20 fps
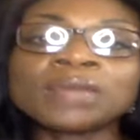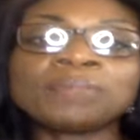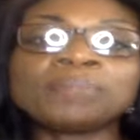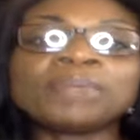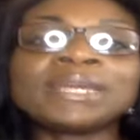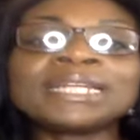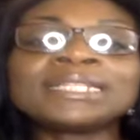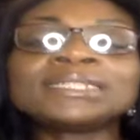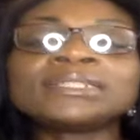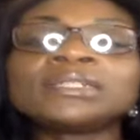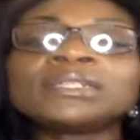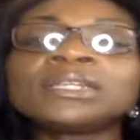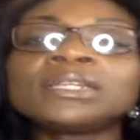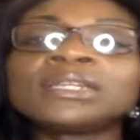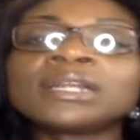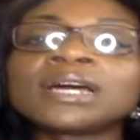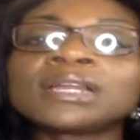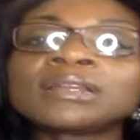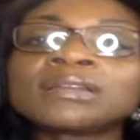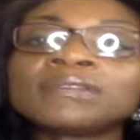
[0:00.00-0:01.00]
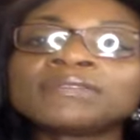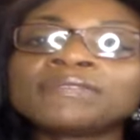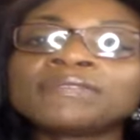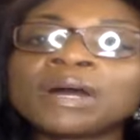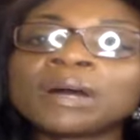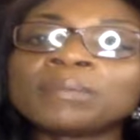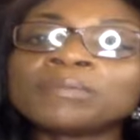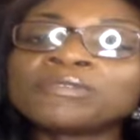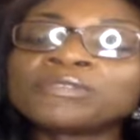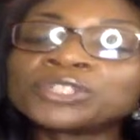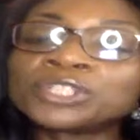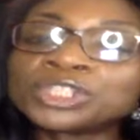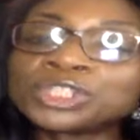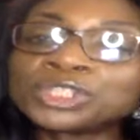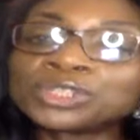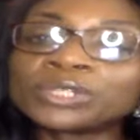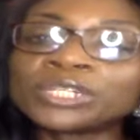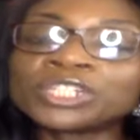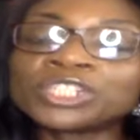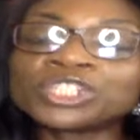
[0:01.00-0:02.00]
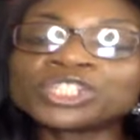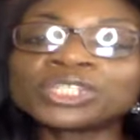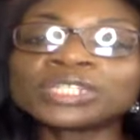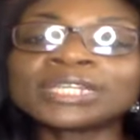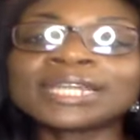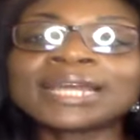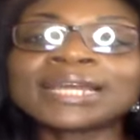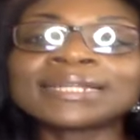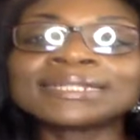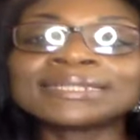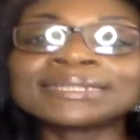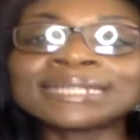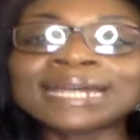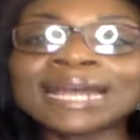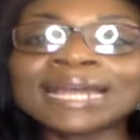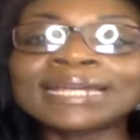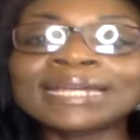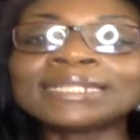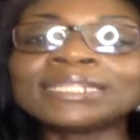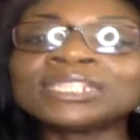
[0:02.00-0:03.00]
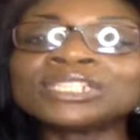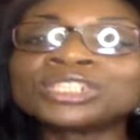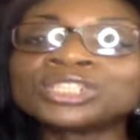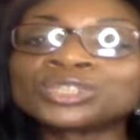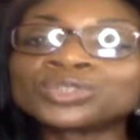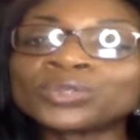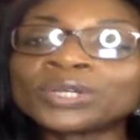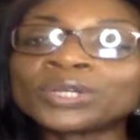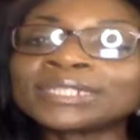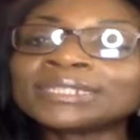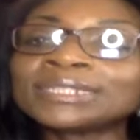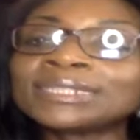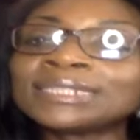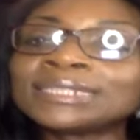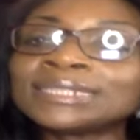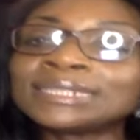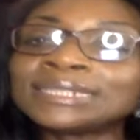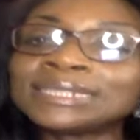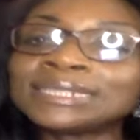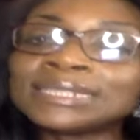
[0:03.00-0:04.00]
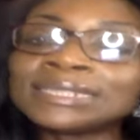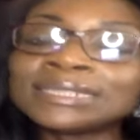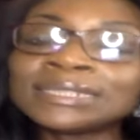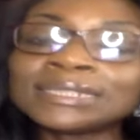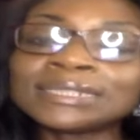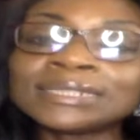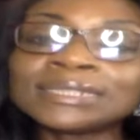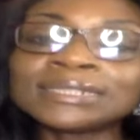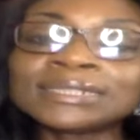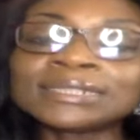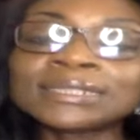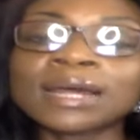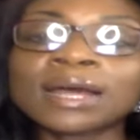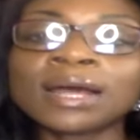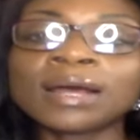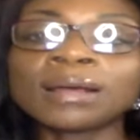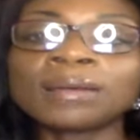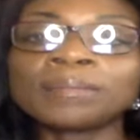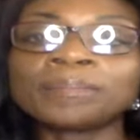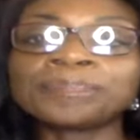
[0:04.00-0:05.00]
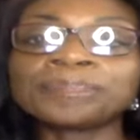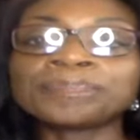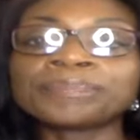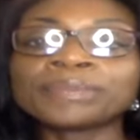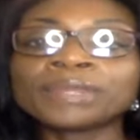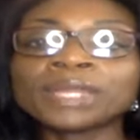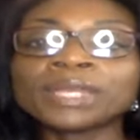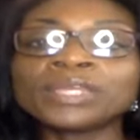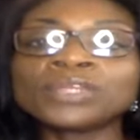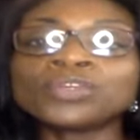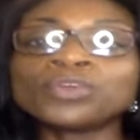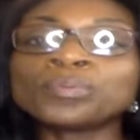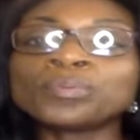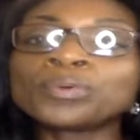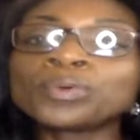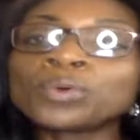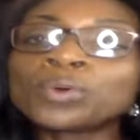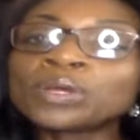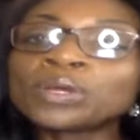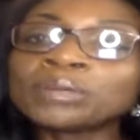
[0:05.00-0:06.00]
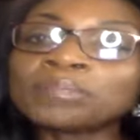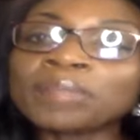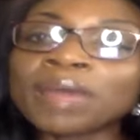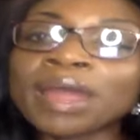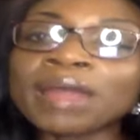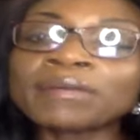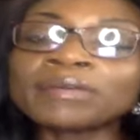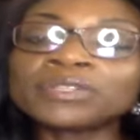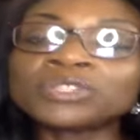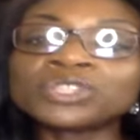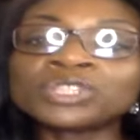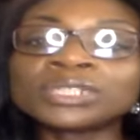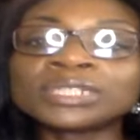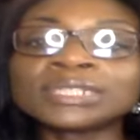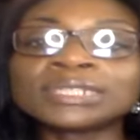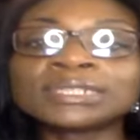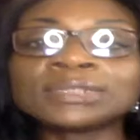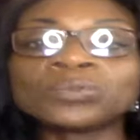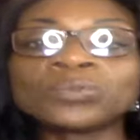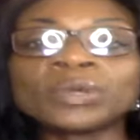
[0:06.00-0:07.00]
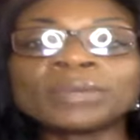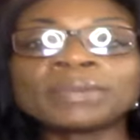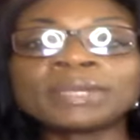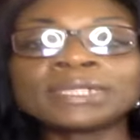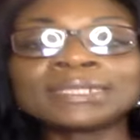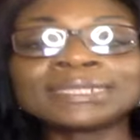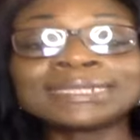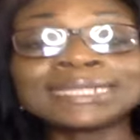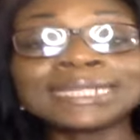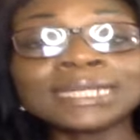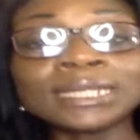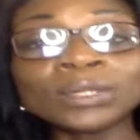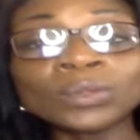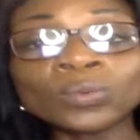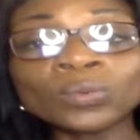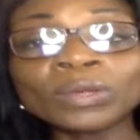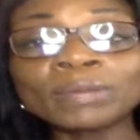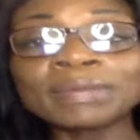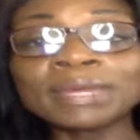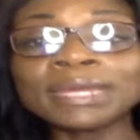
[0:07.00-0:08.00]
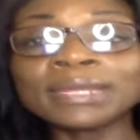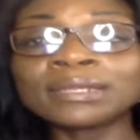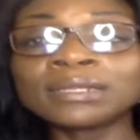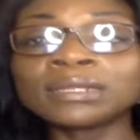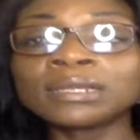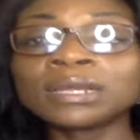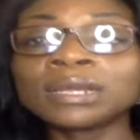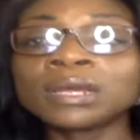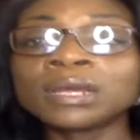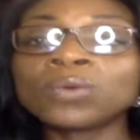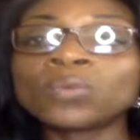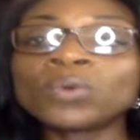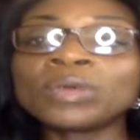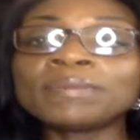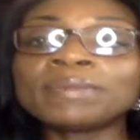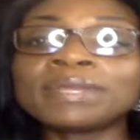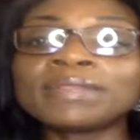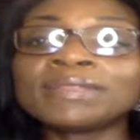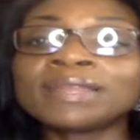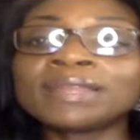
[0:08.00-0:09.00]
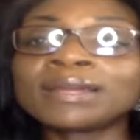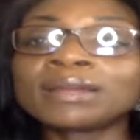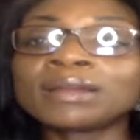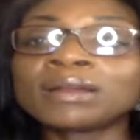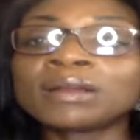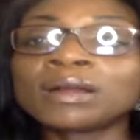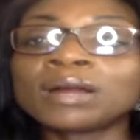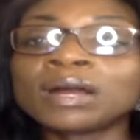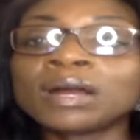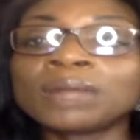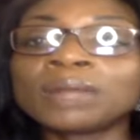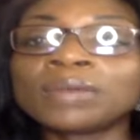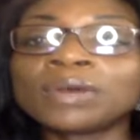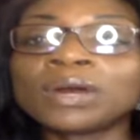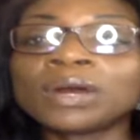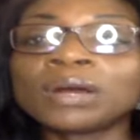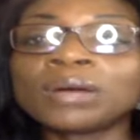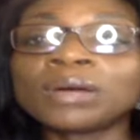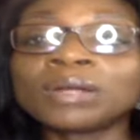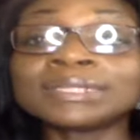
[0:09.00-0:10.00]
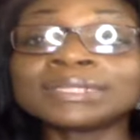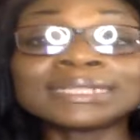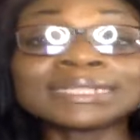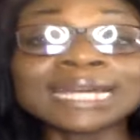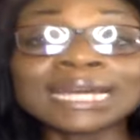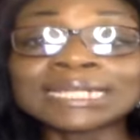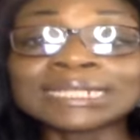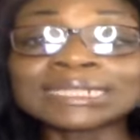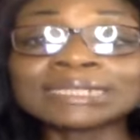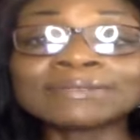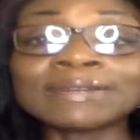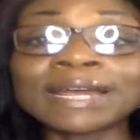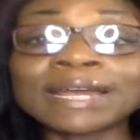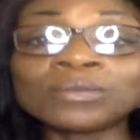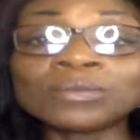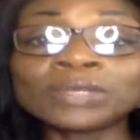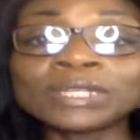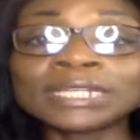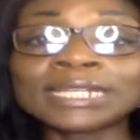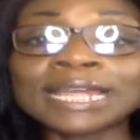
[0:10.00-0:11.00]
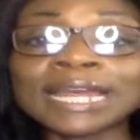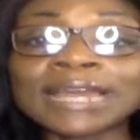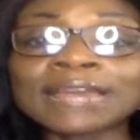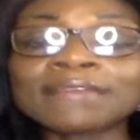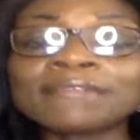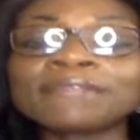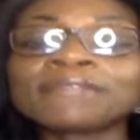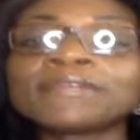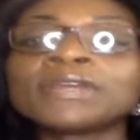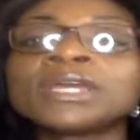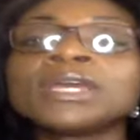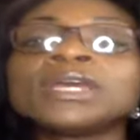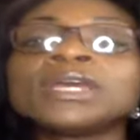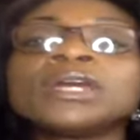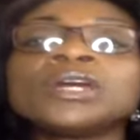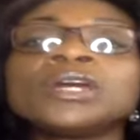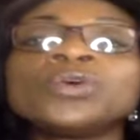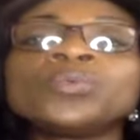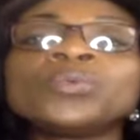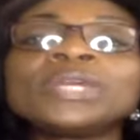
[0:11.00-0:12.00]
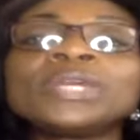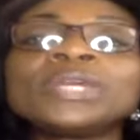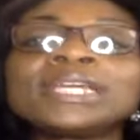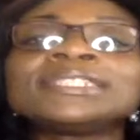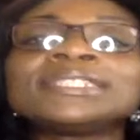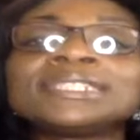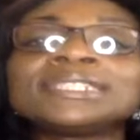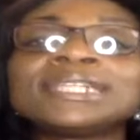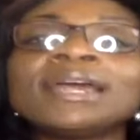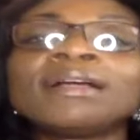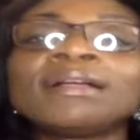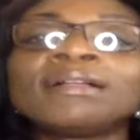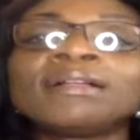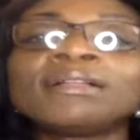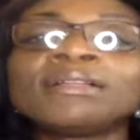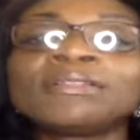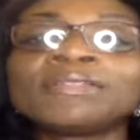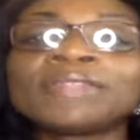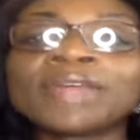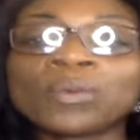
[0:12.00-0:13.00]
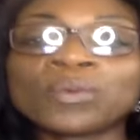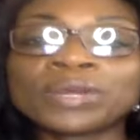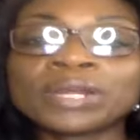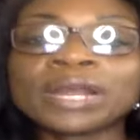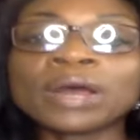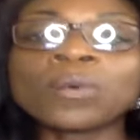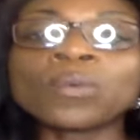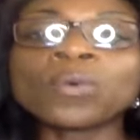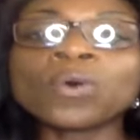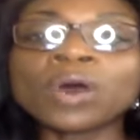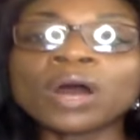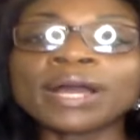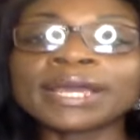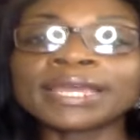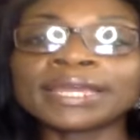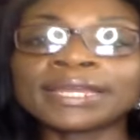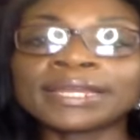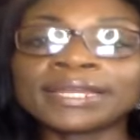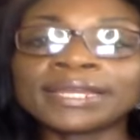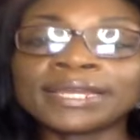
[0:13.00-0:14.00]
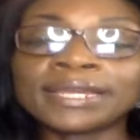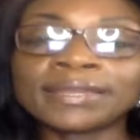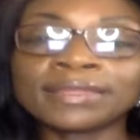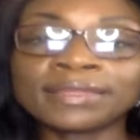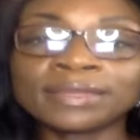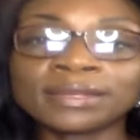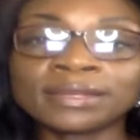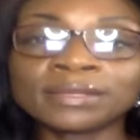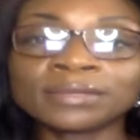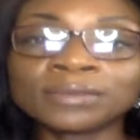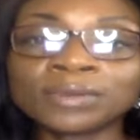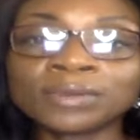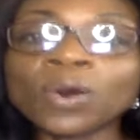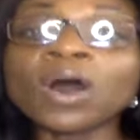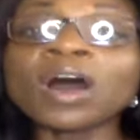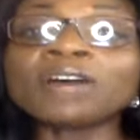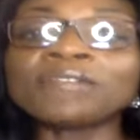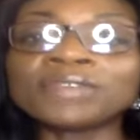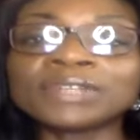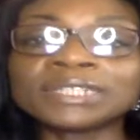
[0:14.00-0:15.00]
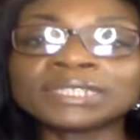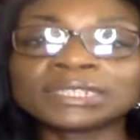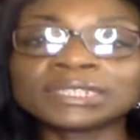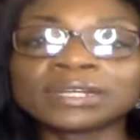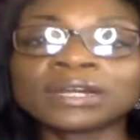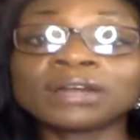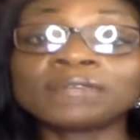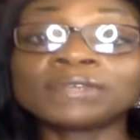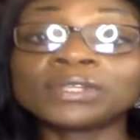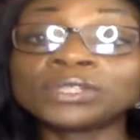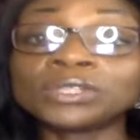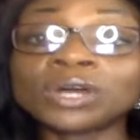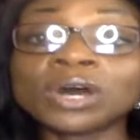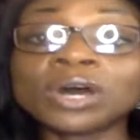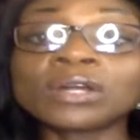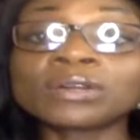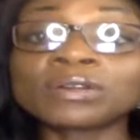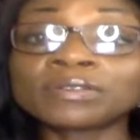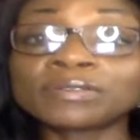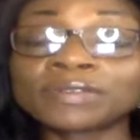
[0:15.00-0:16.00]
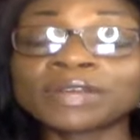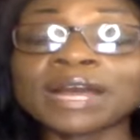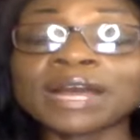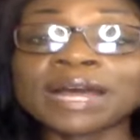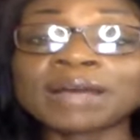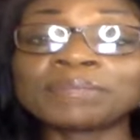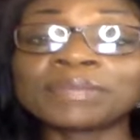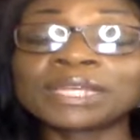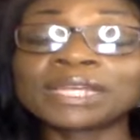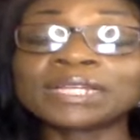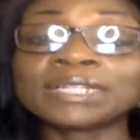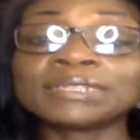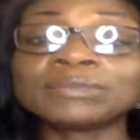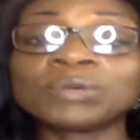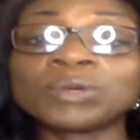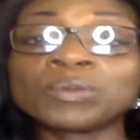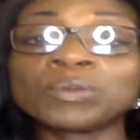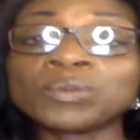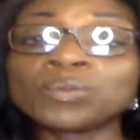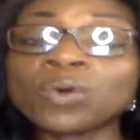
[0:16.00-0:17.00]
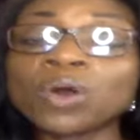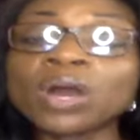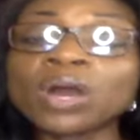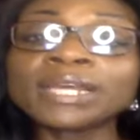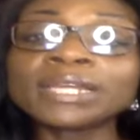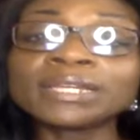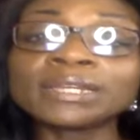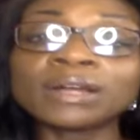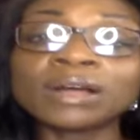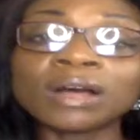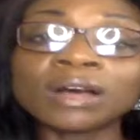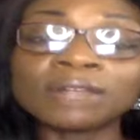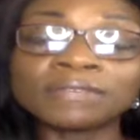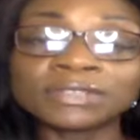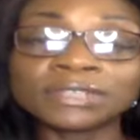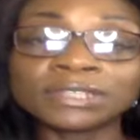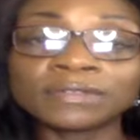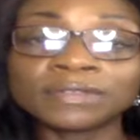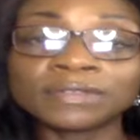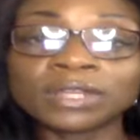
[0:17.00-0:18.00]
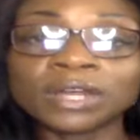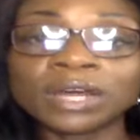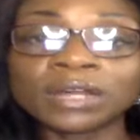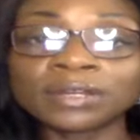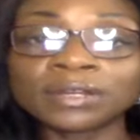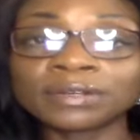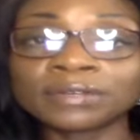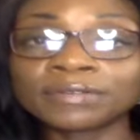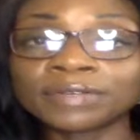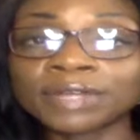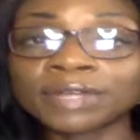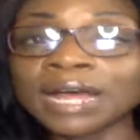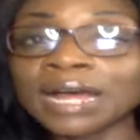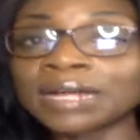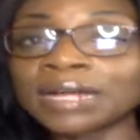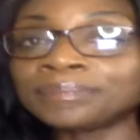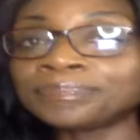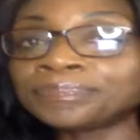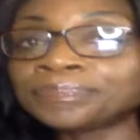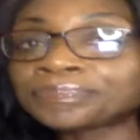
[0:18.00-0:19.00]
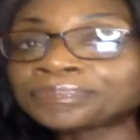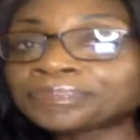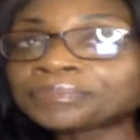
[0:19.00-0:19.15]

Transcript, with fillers: Based on a lot of um, frustration, anxiety, stress, diseases, um, you know, broken marriages, women, single women, women that are um, unsatisfied with life, we can tell that we're now walking in the office of the daughter of God. Because when we walk in the office of daughter of God,